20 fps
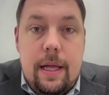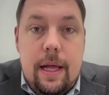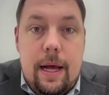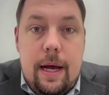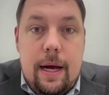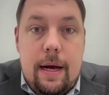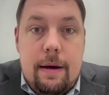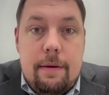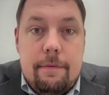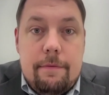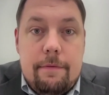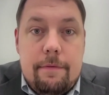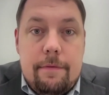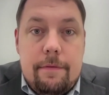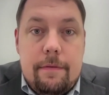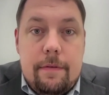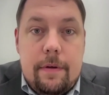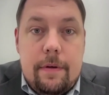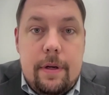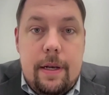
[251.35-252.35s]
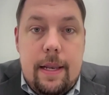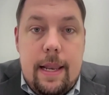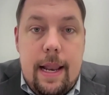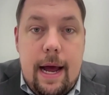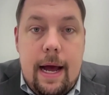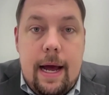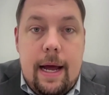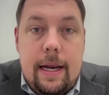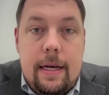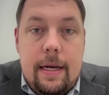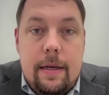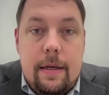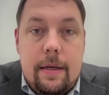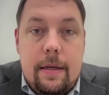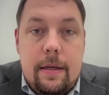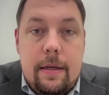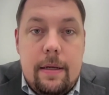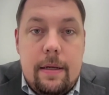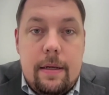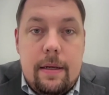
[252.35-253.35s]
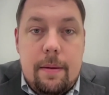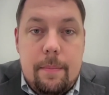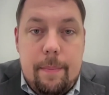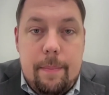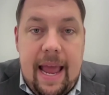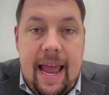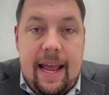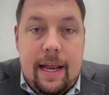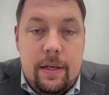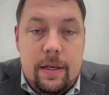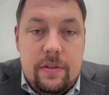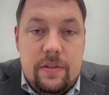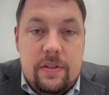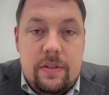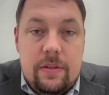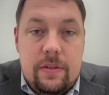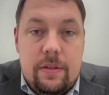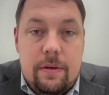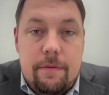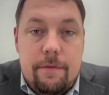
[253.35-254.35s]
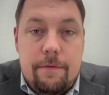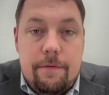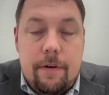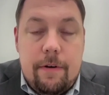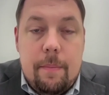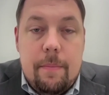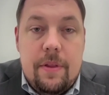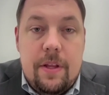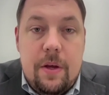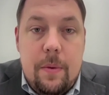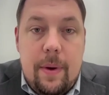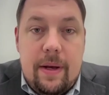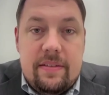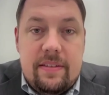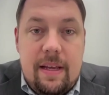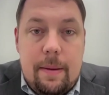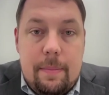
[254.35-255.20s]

of non-combatants from the U.S.